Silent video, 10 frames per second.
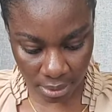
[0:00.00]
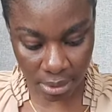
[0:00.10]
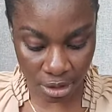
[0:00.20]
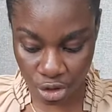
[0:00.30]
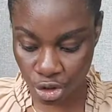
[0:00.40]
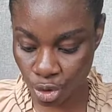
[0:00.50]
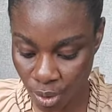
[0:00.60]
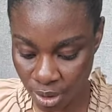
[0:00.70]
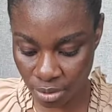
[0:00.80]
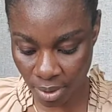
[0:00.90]
it's
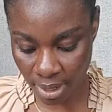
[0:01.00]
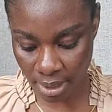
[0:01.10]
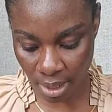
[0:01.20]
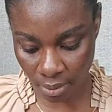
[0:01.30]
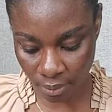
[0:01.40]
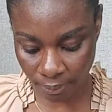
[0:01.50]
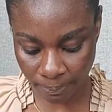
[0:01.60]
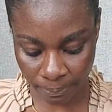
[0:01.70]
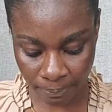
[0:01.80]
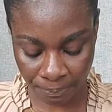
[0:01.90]
showing right now.
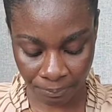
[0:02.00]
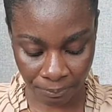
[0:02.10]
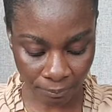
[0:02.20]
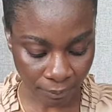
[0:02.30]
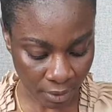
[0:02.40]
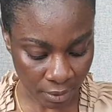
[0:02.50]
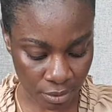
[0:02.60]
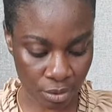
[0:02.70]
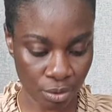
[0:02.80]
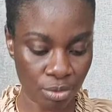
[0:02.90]

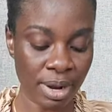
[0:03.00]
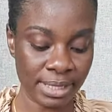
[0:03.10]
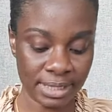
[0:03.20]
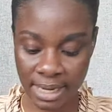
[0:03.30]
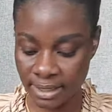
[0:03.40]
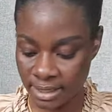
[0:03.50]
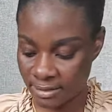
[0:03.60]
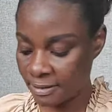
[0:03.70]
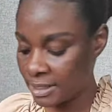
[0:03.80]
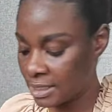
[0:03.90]
So the right side is
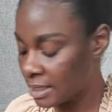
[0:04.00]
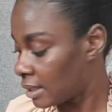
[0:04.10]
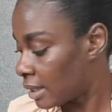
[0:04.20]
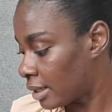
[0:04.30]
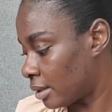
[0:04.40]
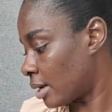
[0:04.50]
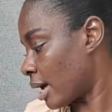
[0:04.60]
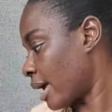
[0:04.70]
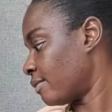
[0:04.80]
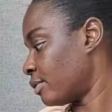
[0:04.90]
facing and
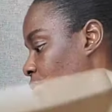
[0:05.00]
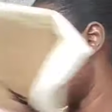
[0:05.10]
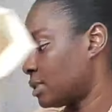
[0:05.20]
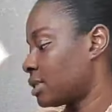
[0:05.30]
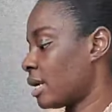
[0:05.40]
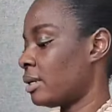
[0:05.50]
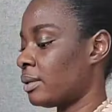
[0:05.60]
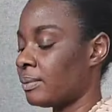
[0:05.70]
I have the wrong side.